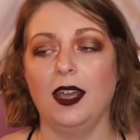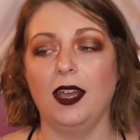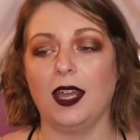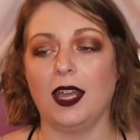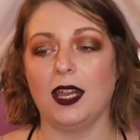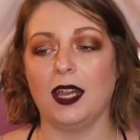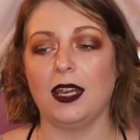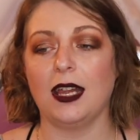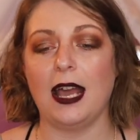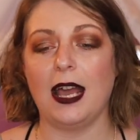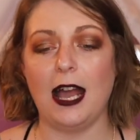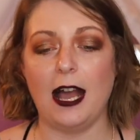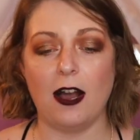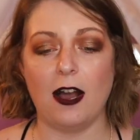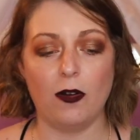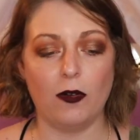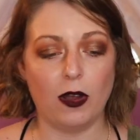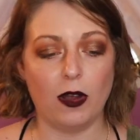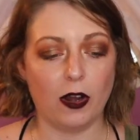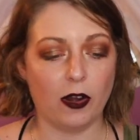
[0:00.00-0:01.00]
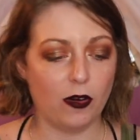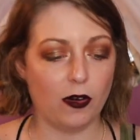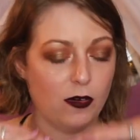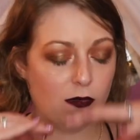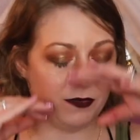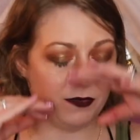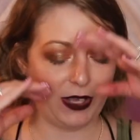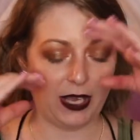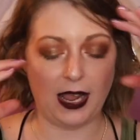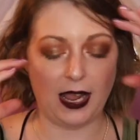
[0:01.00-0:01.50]
and how our,
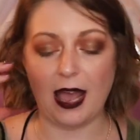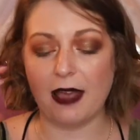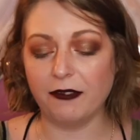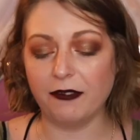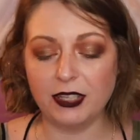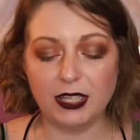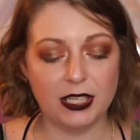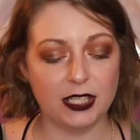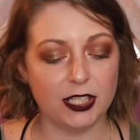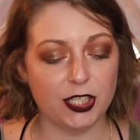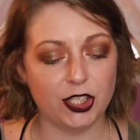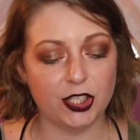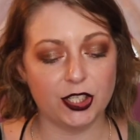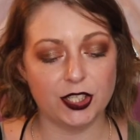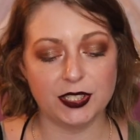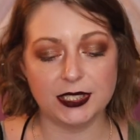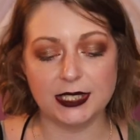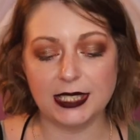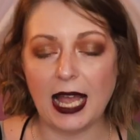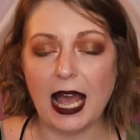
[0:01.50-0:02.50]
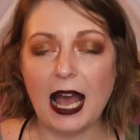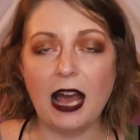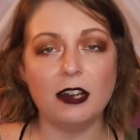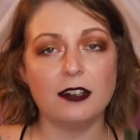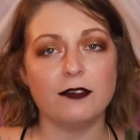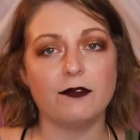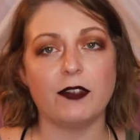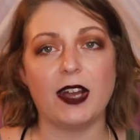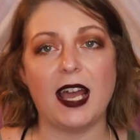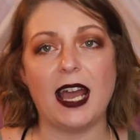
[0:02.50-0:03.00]
like, everything is just out
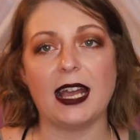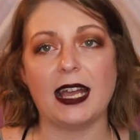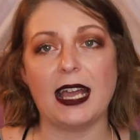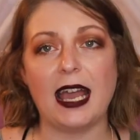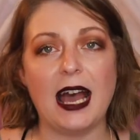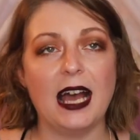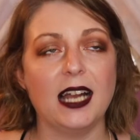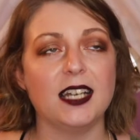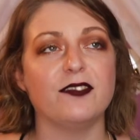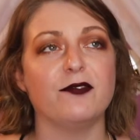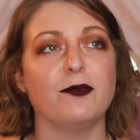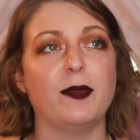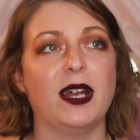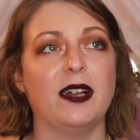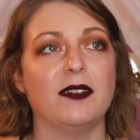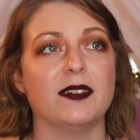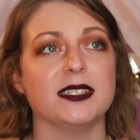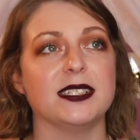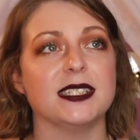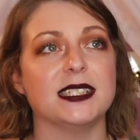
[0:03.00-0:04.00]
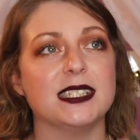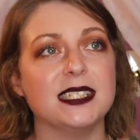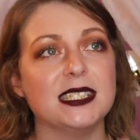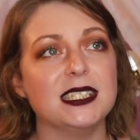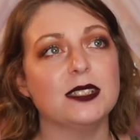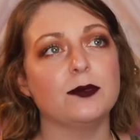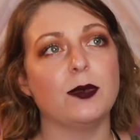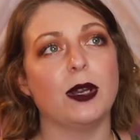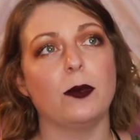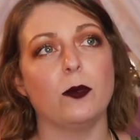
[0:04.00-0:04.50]
of whack, out of balance. This
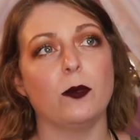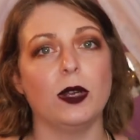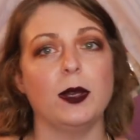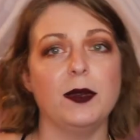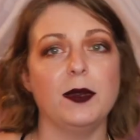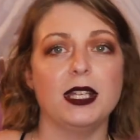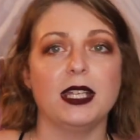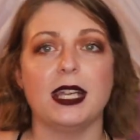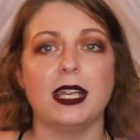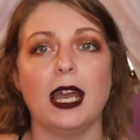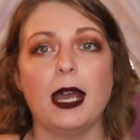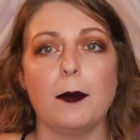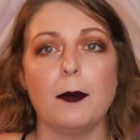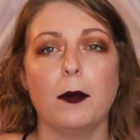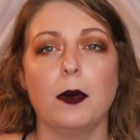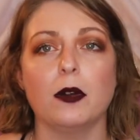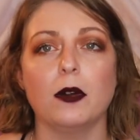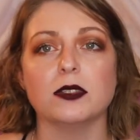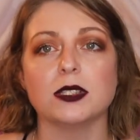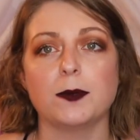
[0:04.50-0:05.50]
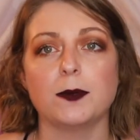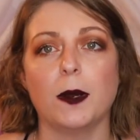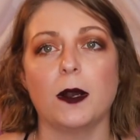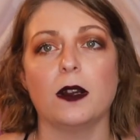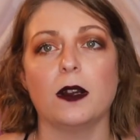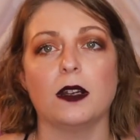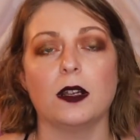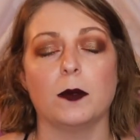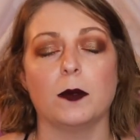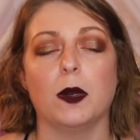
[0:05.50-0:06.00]
is why women get
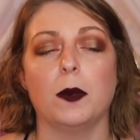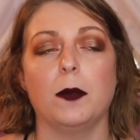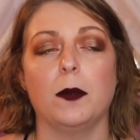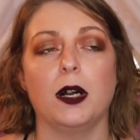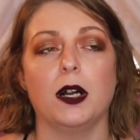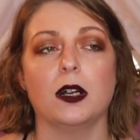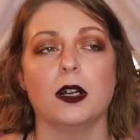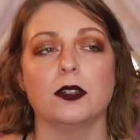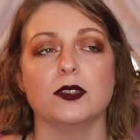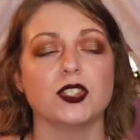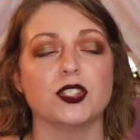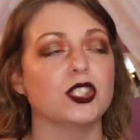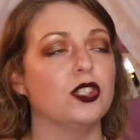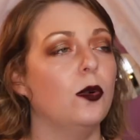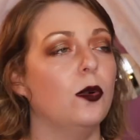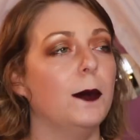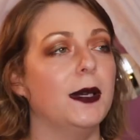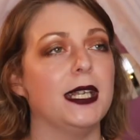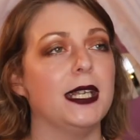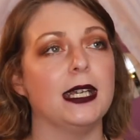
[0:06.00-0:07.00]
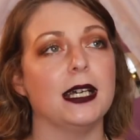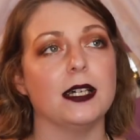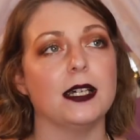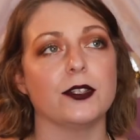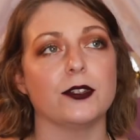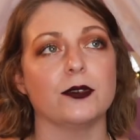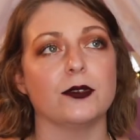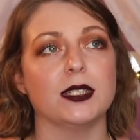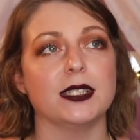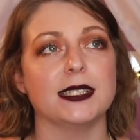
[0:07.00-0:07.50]
postpartum, among so many
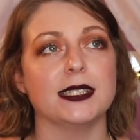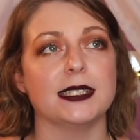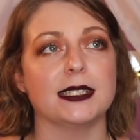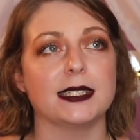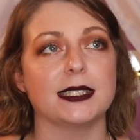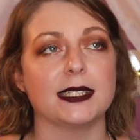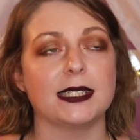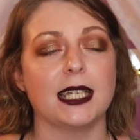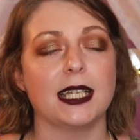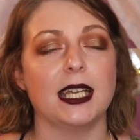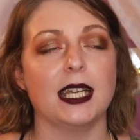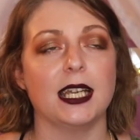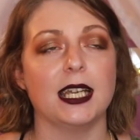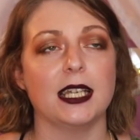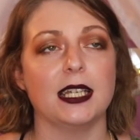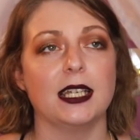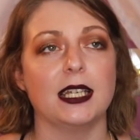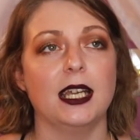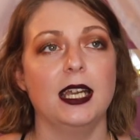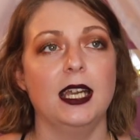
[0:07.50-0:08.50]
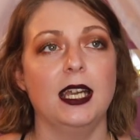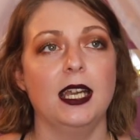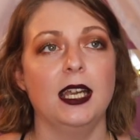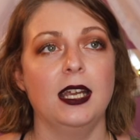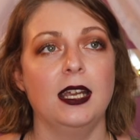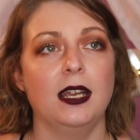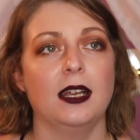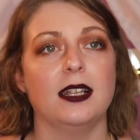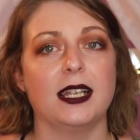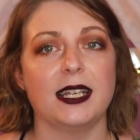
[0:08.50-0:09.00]
other reasons. And
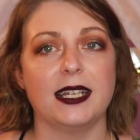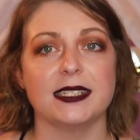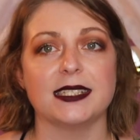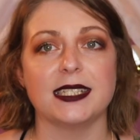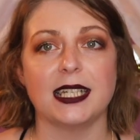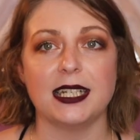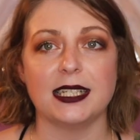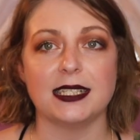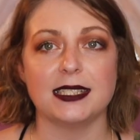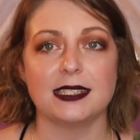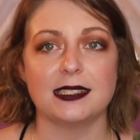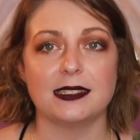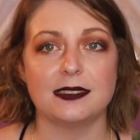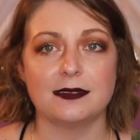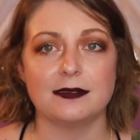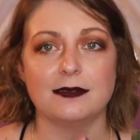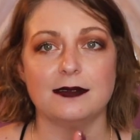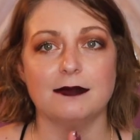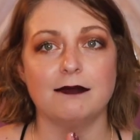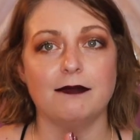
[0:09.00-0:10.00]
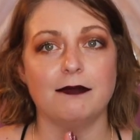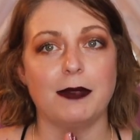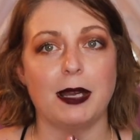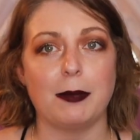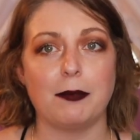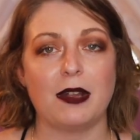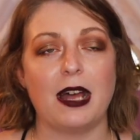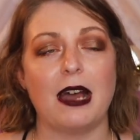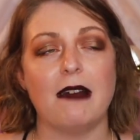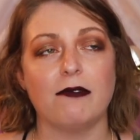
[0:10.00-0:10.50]
like I said, it's my
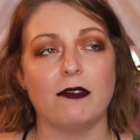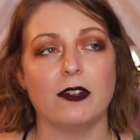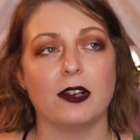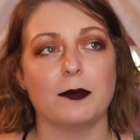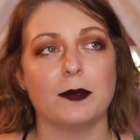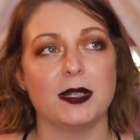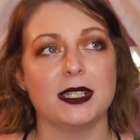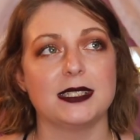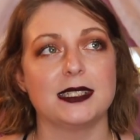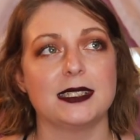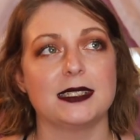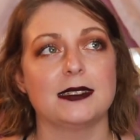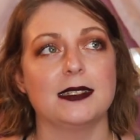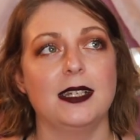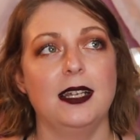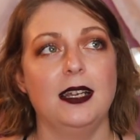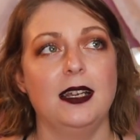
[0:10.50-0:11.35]
platform. It's,